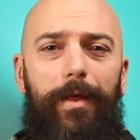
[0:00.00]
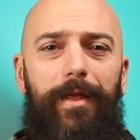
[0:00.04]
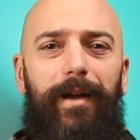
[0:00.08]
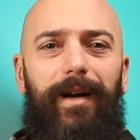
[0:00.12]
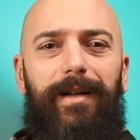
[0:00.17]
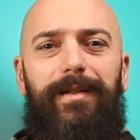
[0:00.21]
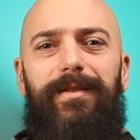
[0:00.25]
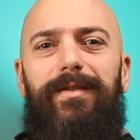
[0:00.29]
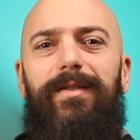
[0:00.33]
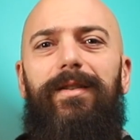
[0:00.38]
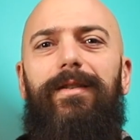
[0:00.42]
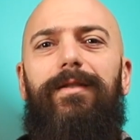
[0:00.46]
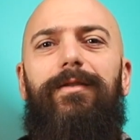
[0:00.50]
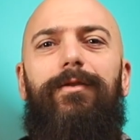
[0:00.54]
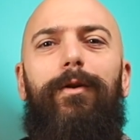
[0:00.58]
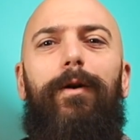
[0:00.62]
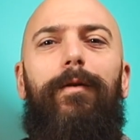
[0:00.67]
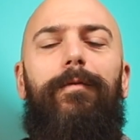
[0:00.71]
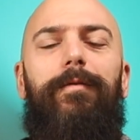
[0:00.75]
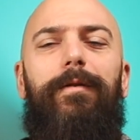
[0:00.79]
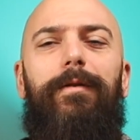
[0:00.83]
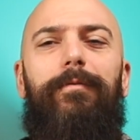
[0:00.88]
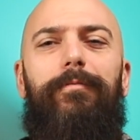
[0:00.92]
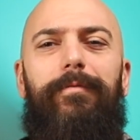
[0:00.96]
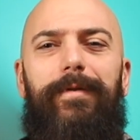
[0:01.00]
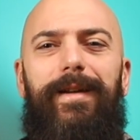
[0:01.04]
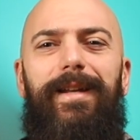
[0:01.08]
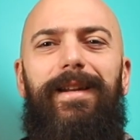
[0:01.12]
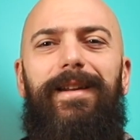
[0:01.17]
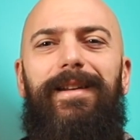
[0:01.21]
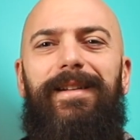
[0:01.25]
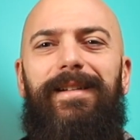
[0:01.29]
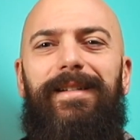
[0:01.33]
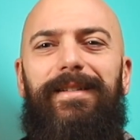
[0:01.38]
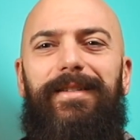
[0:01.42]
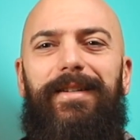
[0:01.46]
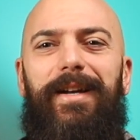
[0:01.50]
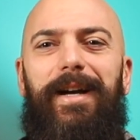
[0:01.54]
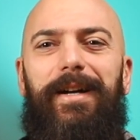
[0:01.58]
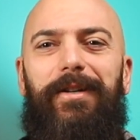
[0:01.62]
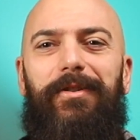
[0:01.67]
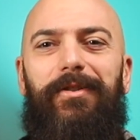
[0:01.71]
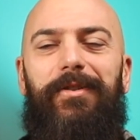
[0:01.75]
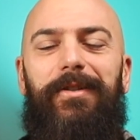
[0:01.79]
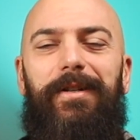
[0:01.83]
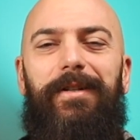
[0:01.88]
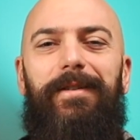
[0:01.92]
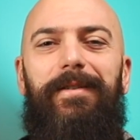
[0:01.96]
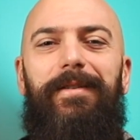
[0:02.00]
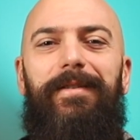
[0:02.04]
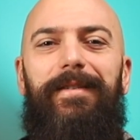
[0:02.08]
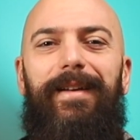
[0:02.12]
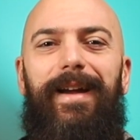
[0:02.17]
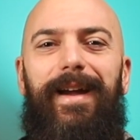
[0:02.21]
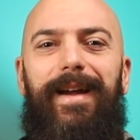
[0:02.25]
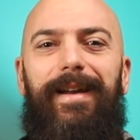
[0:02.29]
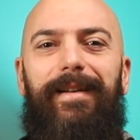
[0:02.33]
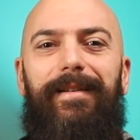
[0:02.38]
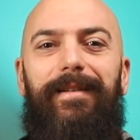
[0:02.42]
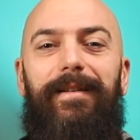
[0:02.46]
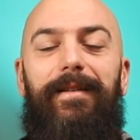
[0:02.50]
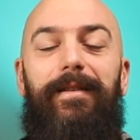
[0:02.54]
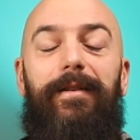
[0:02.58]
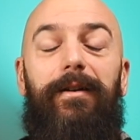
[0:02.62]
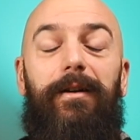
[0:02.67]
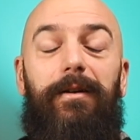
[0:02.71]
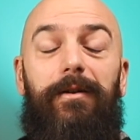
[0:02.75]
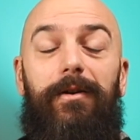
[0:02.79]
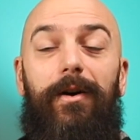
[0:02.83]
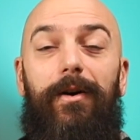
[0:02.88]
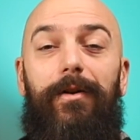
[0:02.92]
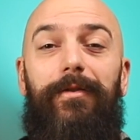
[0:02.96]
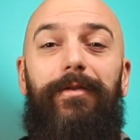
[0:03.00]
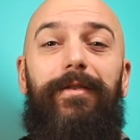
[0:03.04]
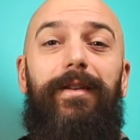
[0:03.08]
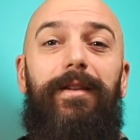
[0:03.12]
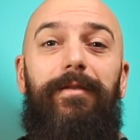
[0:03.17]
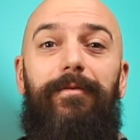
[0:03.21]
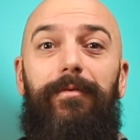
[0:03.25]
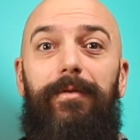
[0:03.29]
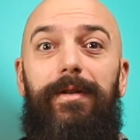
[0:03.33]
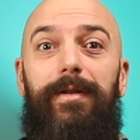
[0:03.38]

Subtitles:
does the TOEFL reading section contain? The content